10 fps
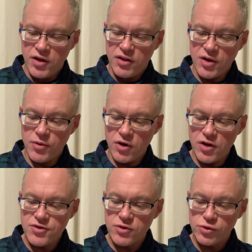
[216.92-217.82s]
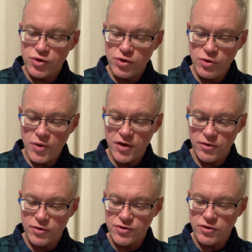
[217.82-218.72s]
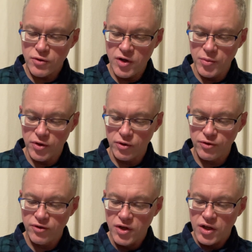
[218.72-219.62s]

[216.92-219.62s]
There were also two others, criminals,